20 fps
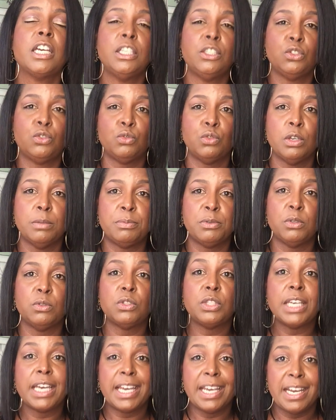
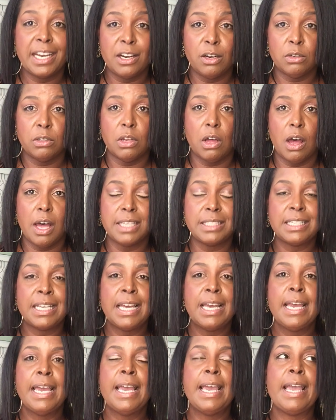contribute to hair loss.
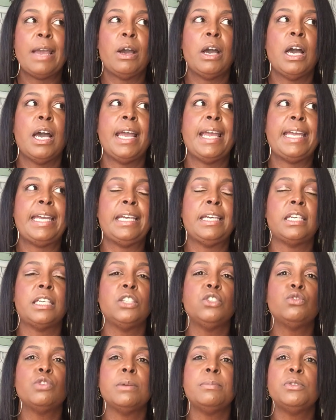It
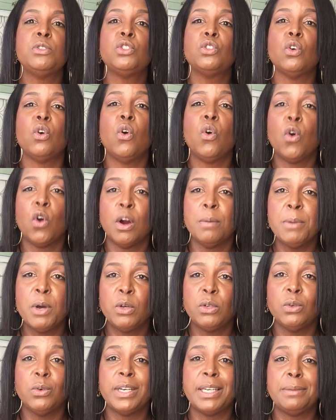contributes to
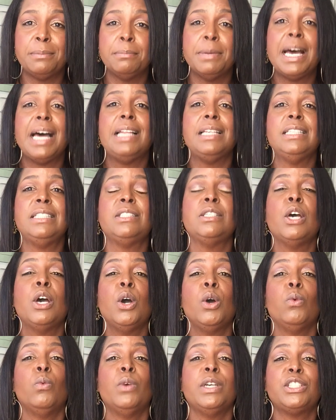hormonal imbalance,
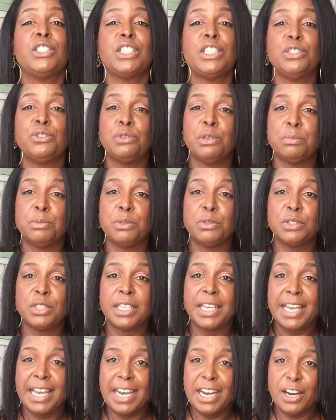which contributes
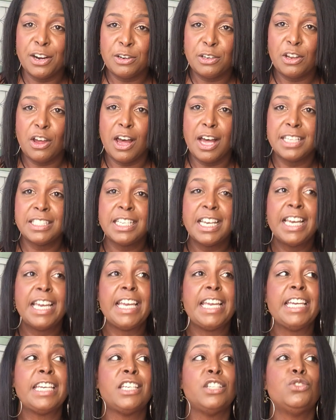to hair loss.
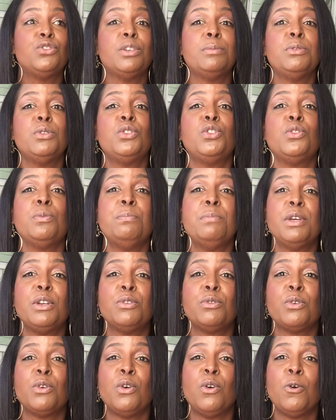It contributes to
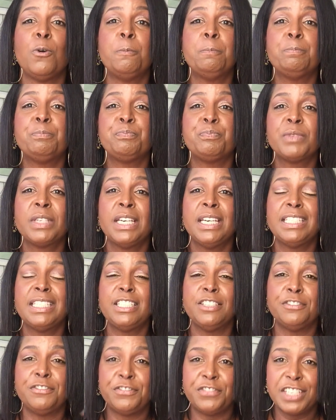mineral
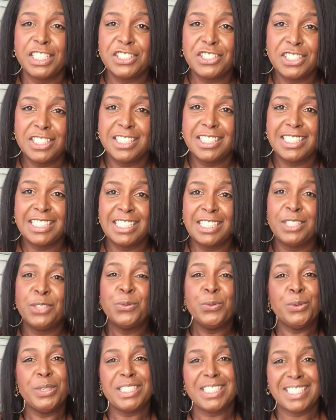deficiency,
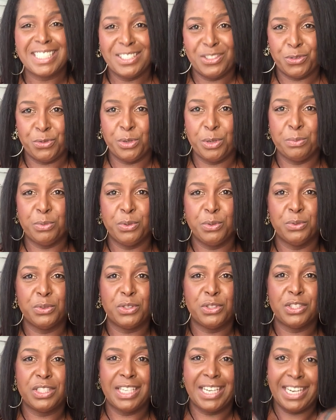which
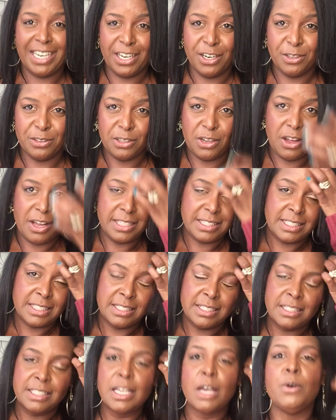contributes to hair loss.
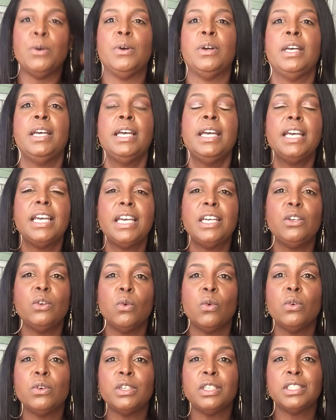So, in
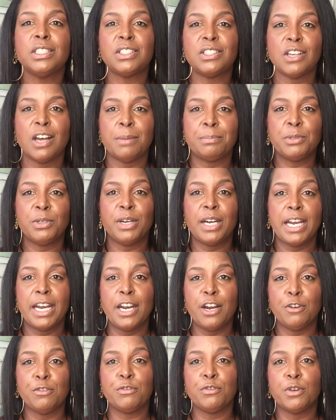order to stop your
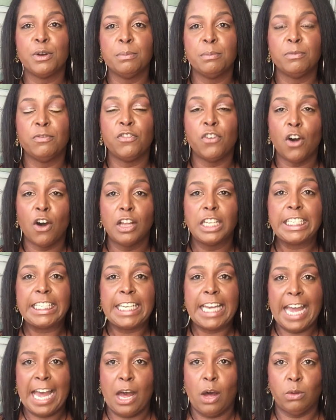hair from
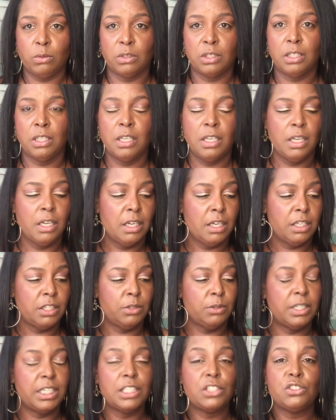falling out,
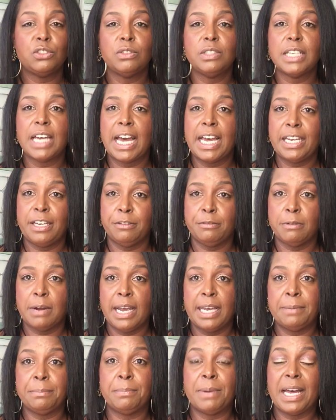you get your diet
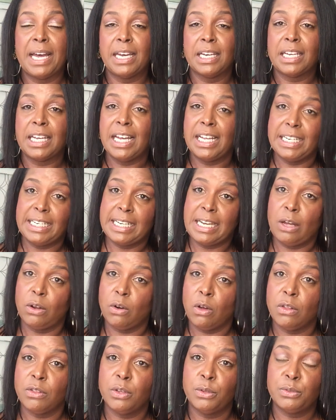right by cutting out
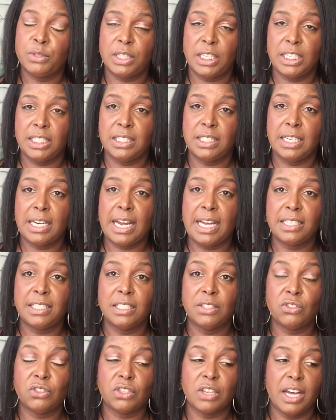all those things that I
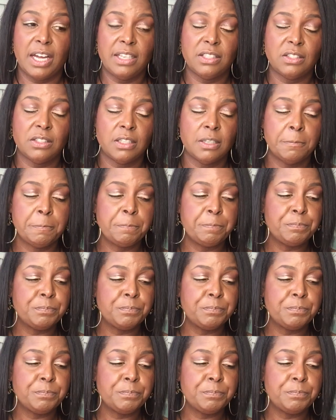discussed,